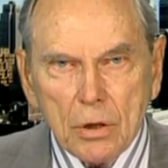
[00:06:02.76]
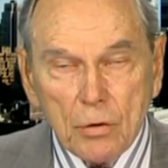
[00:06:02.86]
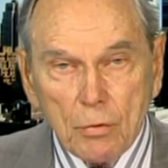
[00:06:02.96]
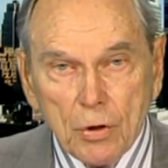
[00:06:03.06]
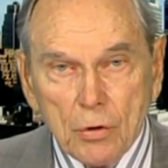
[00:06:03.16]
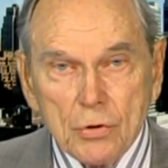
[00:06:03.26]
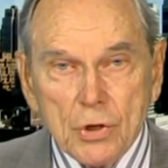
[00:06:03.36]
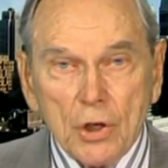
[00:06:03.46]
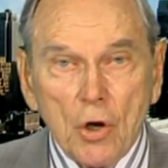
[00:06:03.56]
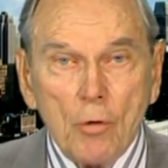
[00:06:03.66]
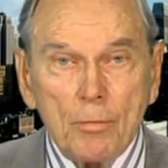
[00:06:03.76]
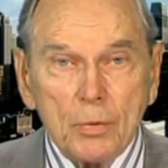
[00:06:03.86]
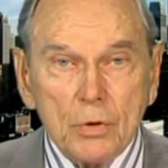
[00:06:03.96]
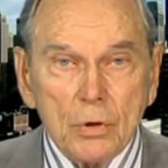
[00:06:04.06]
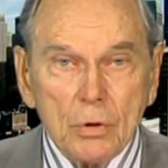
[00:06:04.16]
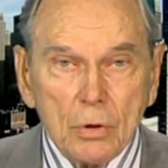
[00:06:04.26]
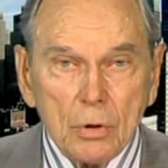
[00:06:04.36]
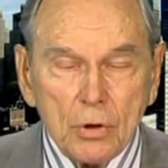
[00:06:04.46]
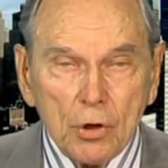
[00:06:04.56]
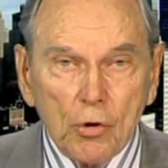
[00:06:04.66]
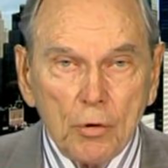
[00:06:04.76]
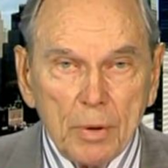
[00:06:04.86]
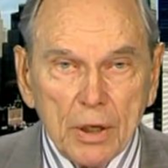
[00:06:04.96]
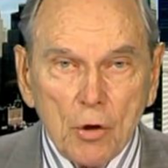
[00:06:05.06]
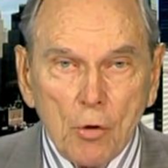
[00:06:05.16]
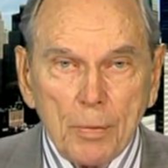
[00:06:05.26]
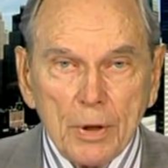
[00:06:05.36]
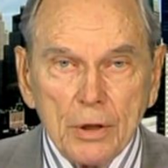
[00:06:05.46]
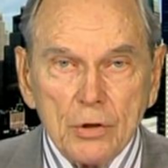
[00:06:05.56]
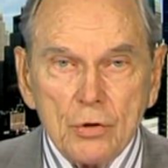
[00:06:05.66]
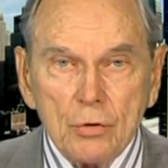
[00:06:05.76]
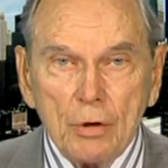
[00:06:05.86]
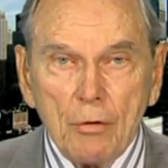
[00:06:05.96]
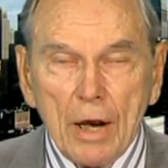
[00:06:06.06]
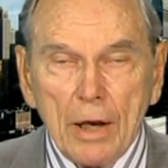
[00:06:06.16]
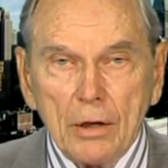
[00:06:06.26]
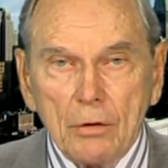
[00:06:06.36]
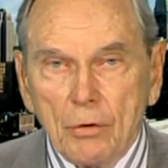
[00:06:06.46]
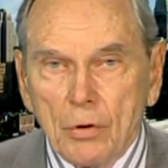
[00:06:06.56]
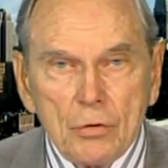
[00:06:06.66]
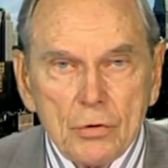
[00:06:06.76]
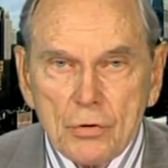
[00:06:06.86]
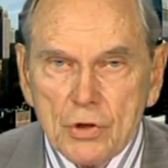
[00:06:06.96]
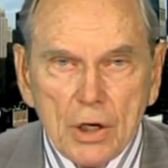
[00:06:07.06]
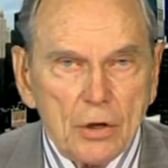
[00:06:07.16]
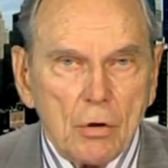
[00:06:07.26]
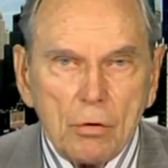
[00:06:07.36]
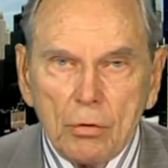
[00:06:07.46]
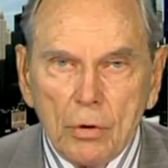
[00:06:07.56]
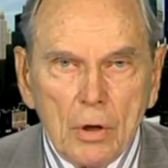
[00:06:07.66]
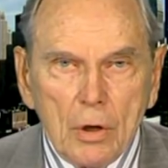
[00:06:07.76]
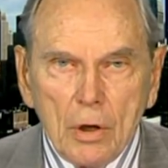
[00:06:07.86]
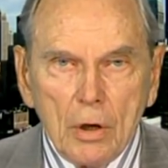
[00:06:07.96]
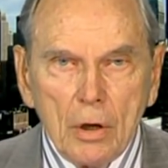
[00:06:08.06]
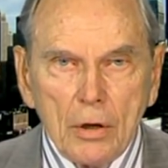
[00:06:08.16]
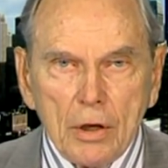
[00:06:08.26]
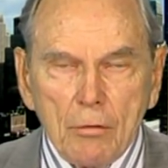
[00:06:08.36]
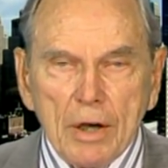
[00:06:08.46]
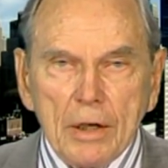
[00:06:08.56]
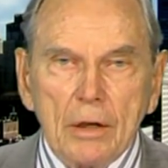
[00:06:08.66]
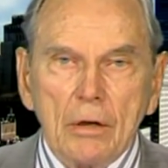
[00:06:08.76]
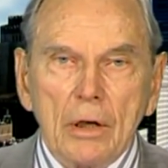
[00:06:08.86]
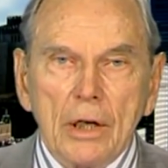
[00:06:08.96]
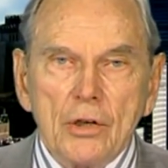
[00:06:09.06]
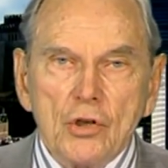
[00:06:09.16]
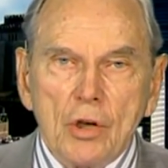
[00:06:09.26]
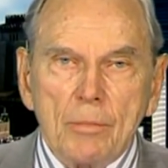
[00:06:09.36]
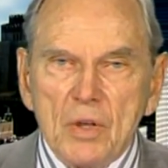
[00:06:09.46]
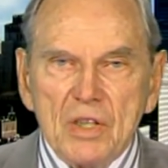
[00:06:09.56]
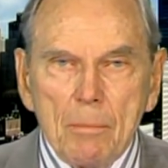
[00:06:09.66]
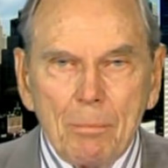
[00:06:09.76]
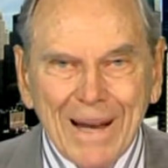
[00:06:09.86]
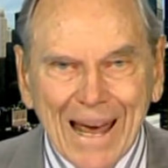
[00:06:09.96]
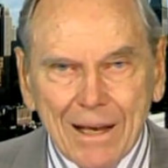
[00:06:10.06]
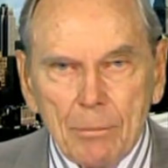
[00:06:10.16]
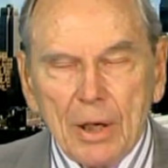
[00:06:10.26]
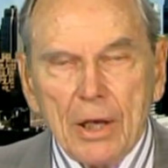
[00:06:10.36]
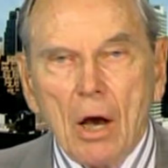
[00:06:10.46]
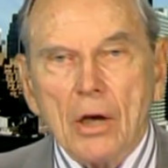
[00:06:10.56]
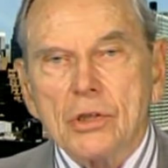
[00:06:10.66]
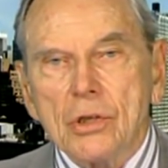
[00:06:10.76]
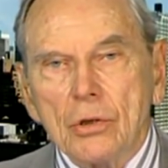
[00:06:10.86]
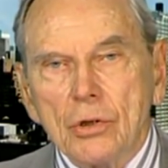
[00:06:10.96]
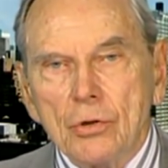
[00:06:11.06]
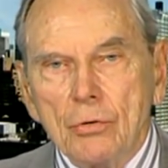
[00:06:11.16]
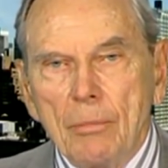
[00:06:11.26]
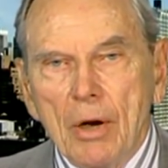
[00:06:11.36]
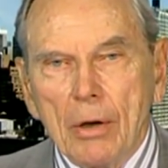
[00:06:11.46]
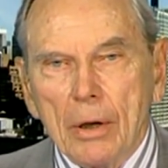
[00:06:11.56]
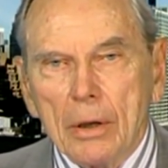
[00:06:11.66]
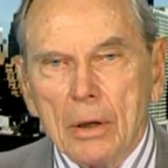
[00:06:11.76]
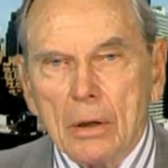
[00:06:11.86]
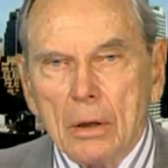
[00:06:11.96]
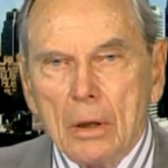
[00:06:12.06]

there were those that hoped there could be an opening to Iran. There were those who said, no, the Iranian leadership is implacably hostile to America.